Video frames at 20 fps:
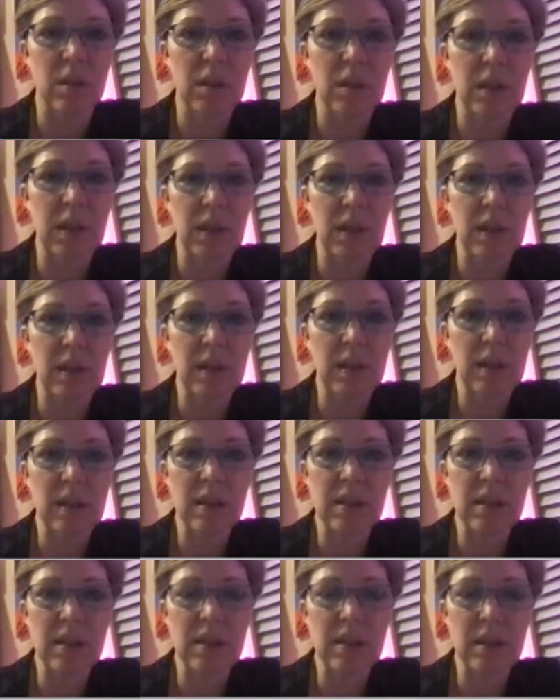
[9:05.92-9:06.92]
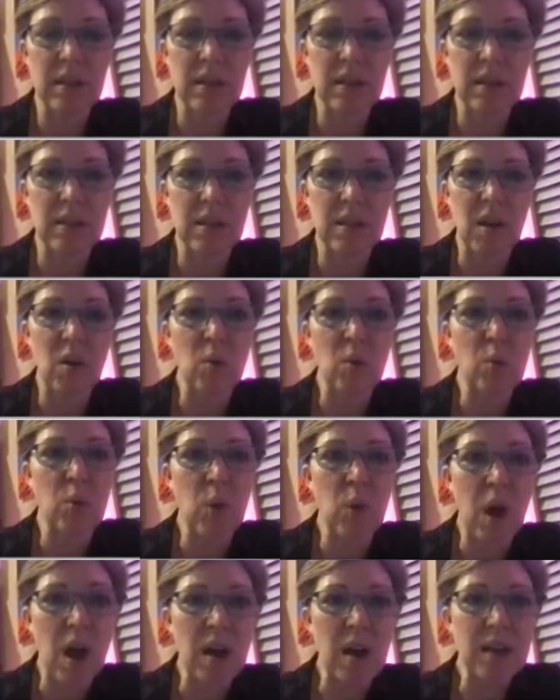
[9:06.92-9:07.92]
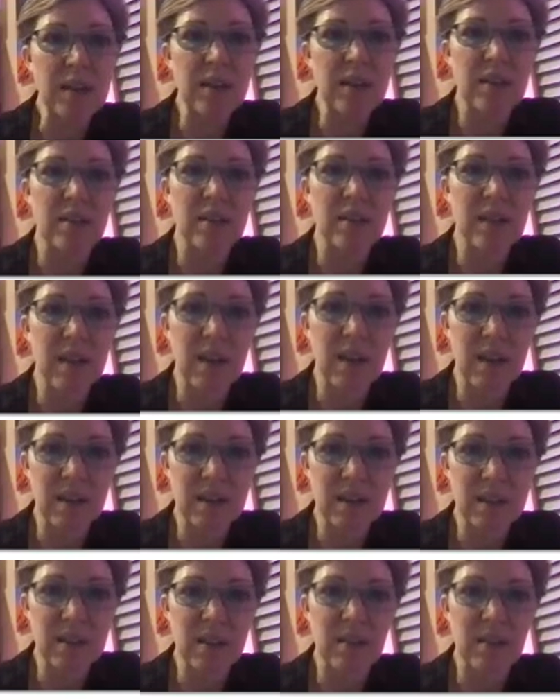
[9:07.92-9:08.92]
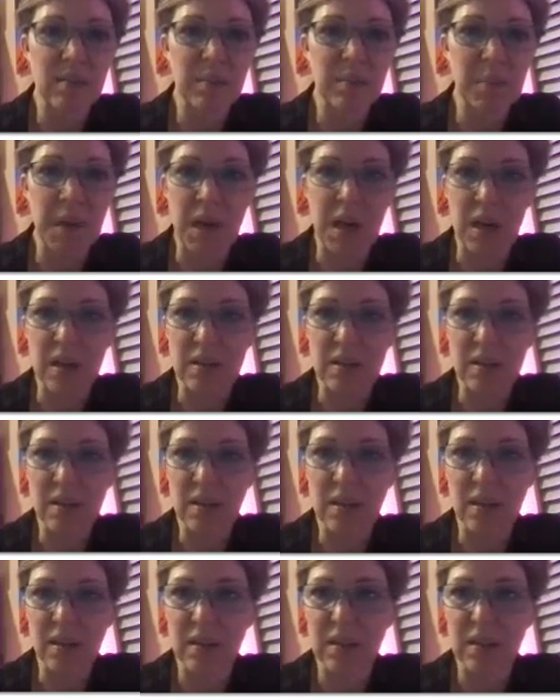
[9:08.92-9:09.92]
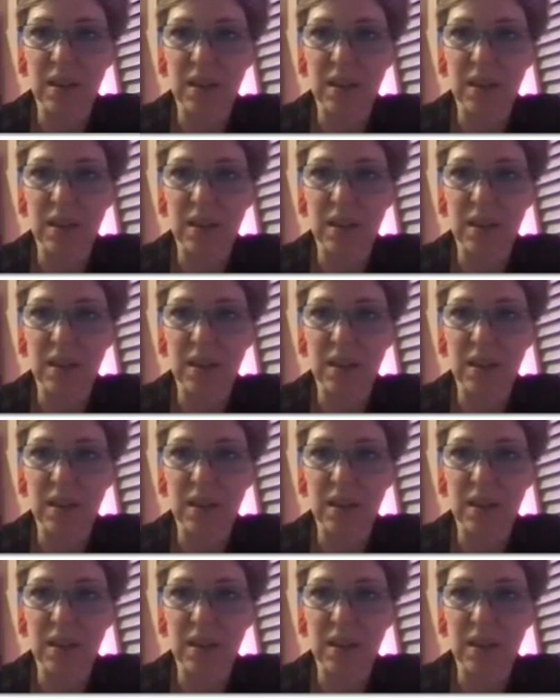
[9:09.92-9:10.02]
Okay, this is a rock-cut mosque,